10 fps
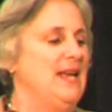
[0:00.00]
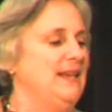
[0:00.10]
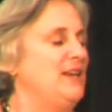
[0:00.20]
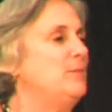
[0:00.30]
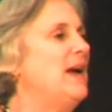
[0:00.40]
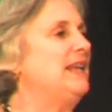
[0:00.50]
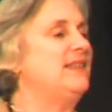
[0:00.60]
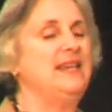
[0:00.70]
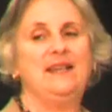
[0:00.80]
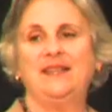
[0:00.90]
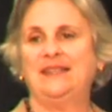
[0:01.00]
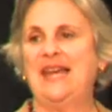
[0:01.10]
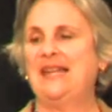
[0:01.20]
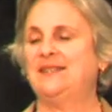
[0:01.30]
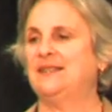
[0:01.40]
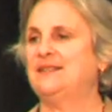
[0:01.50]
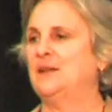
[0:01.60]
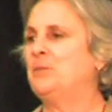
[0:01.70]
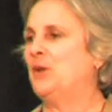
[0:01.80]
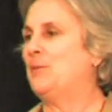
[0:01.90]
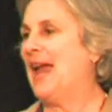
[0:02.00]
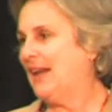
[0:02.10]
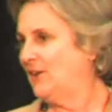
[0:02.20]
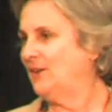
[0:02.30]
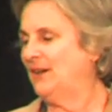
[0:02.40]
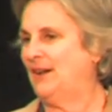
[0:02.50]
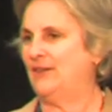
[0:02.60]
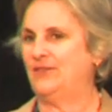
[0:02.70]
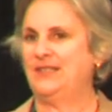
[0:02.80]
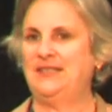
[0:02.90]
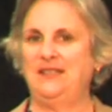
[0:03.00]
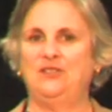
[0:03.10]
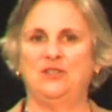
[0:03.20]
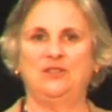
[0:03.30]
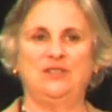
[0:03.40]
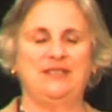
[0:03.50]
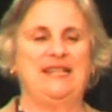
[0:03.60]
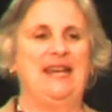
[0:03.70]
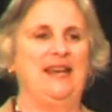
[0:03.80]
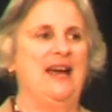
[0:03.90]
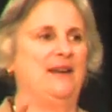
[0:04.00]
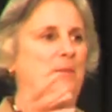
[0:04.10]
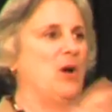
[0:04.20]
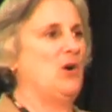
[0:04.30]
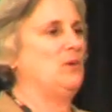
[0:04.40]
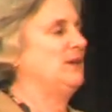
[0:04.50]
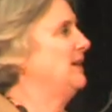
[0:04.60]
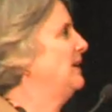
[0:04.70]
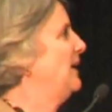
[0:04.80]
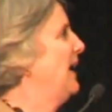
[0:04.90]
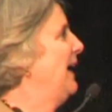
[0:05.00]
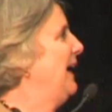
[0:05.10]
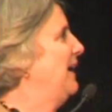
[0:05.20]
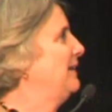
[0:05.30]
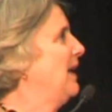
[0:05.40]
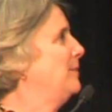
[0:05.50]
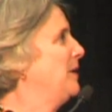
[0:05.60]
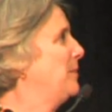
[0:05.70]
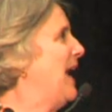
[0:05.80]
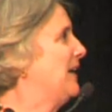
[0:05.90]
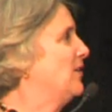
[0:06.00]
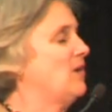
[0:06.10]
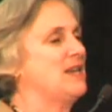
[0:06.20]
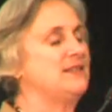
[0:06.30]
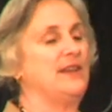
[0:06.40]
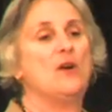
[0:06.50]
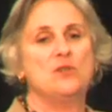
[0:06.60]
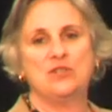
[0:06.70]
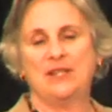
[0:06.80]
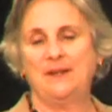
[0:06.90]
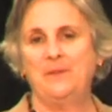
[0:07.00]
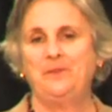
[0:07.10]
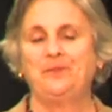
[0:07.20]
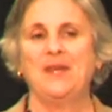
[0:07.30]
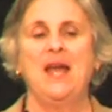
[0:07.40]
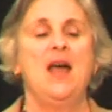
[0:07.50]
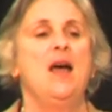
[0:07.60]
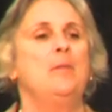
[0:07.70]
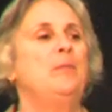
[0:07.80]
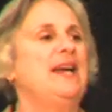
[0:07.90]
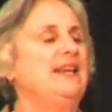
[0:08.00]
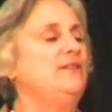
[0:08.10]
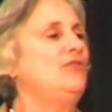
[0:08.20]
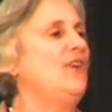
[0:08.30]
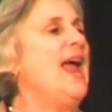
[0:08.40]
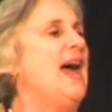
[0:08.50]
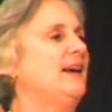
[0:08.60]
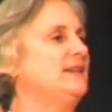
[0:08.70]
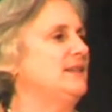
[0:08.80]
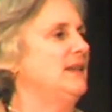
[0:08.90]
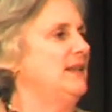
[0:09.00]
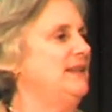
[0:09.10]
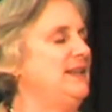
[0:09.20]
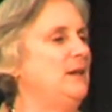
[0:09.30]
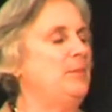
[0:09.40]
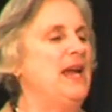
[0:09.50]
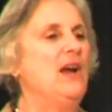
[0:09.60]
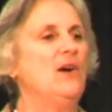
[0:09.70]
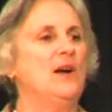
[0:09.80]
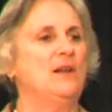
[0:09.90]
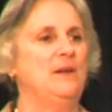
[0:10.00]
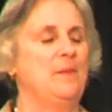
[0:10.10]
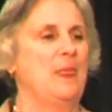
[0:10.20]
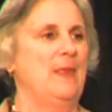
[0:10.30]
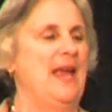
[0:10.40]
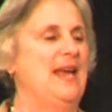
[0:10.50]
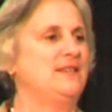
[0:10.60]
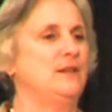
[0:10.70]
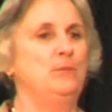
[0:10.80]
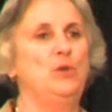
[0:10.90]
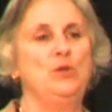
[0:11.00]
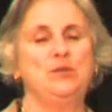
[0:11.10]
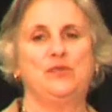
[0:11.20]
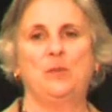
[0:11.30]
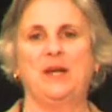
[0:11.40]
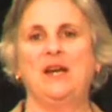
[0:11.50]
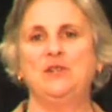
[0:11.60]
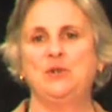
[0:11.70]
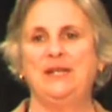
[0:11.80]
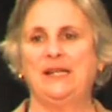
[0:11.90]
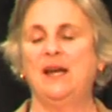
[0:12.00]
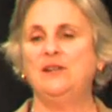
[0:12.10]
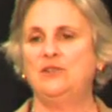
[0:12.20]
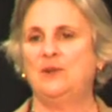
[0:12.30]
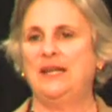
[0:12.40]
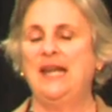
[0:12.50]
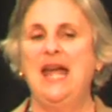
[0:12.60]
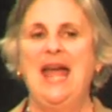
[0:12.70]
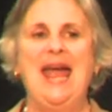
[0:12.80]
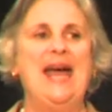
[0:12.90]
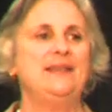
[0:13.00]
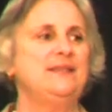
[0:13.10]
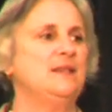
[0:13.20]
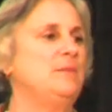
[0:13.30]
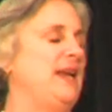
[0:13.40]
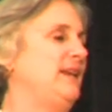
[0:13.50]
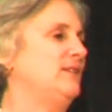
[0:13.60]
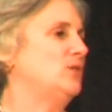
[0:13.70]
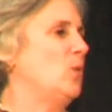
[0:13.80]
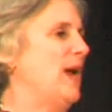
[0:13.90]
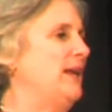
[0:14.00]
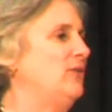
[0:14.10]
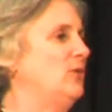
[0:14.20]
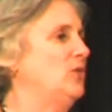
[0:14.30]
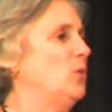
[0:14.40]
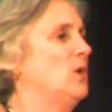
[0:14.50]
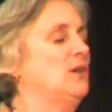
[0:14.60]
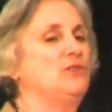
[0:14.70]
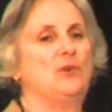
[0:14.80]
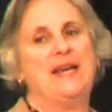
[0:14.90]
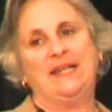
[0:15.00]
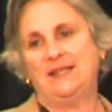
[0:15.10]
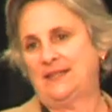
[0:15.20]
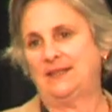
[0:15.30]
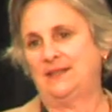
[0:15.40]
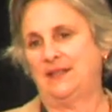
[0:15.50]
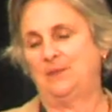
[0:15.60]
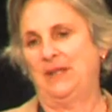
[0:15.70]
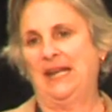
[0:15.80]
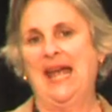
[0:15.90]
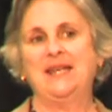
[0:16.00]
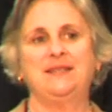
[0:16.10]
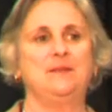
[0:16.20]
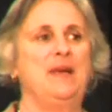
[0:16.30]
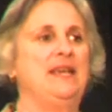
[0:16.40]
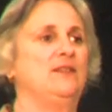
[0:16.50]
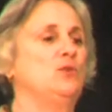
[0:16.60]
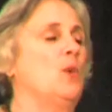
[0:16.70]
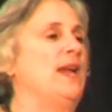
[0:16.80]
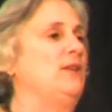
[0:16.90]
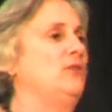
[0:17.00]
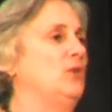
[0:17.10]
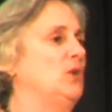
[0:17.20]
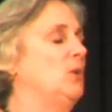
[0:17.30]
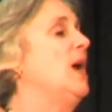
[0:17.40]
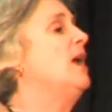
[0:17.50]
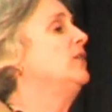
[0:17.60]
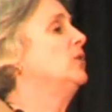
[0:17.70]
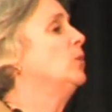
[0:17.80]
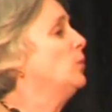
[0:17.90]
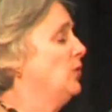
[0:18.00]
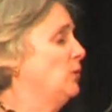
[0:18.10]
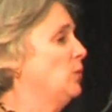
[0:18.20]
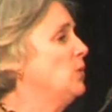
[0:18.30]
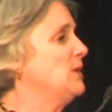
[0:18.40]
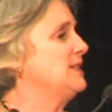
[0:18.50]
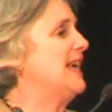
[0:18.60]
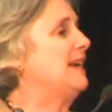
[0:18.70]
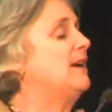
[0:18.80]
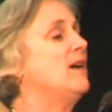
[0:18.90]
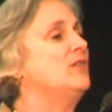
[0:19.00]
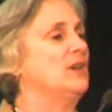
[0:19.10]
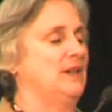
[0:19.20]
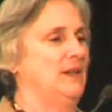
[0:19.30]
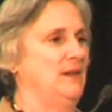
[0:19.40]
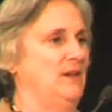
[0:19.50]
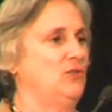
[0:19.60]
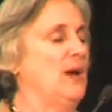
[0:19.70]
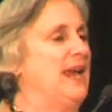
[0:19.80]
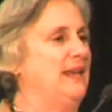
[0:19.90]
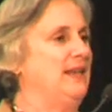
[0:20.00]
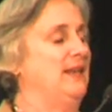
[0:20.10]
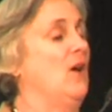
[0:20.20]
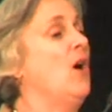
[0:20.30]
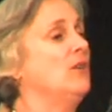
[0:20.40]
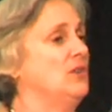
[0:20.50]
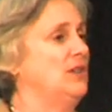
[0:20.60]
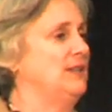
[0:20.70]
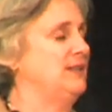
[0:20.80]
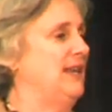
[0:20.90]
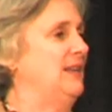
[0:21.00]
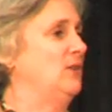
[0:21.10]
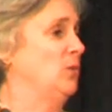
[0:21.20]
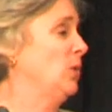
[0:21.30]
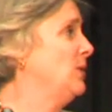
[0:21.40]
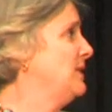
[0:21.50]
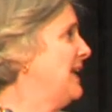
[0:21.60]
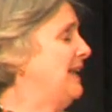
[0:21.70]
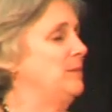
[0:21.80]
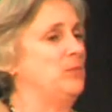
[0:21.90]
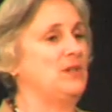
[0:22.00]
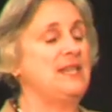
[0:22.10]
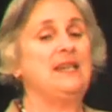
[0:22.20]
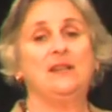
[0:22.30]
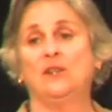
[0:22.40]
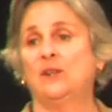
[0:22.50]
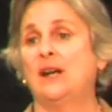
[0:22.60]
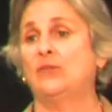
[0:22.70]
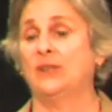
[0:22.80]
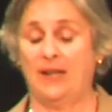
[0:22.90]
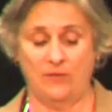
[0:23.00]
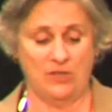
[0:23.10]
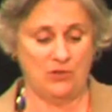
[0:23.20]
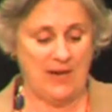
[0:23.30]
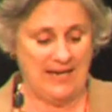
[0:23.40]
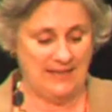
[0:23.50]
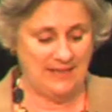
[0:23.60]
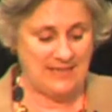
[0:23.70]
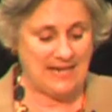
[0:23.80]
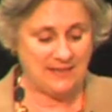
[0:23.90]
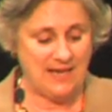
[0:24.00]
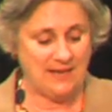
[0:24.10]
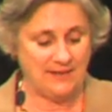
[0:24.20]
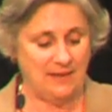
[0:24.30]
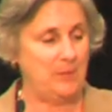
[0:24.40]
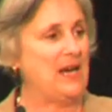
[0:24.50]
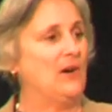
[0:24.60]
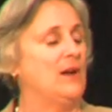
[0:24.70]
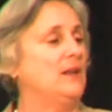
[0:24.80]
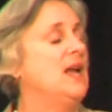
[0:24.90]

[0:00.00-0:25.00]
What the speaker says: Now, you might think that that's a simple matter of the t-shirt just getting on a boat and coming back across the ocean. But in fact, the apparel, as it moves from country to country, has to make its way through the world trading system. It has to make its way through the rules that govern trade in all goods and the rules that in particular govern trade in textiles and apparel.